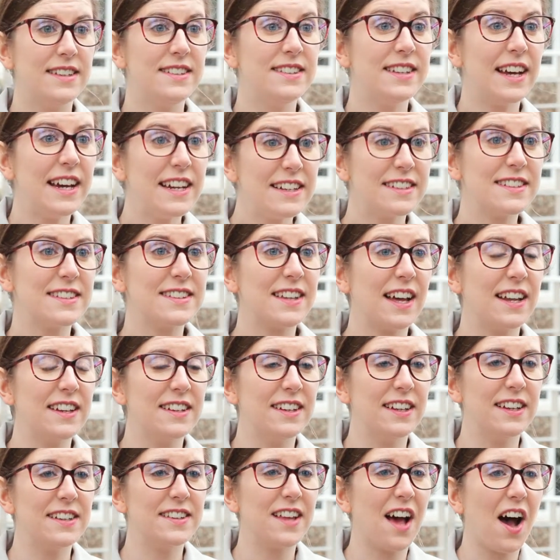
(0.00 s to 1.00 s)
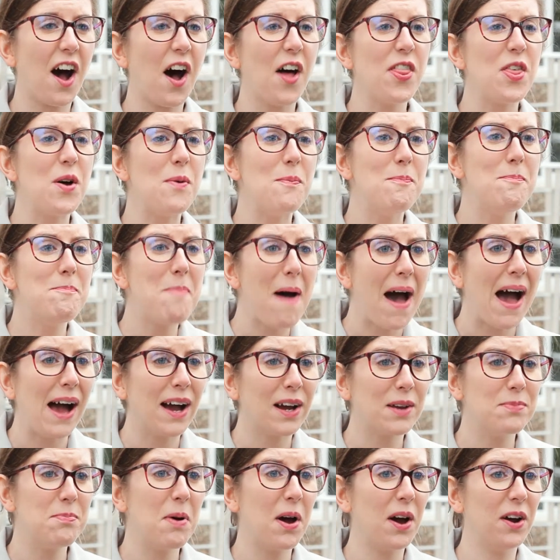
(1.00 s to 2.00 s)
Data centers are the
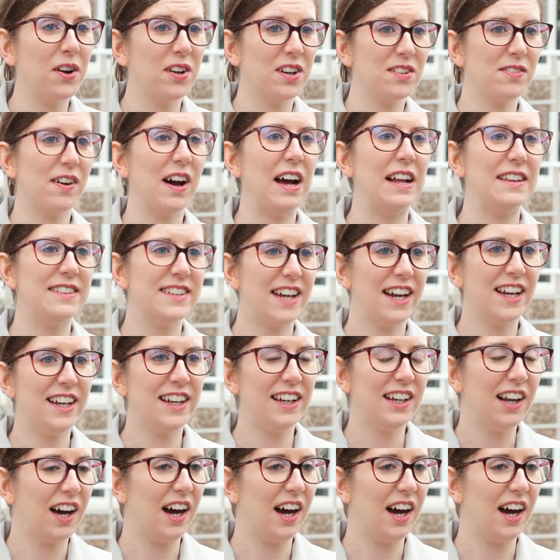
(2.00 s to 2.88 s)
backbone of our daily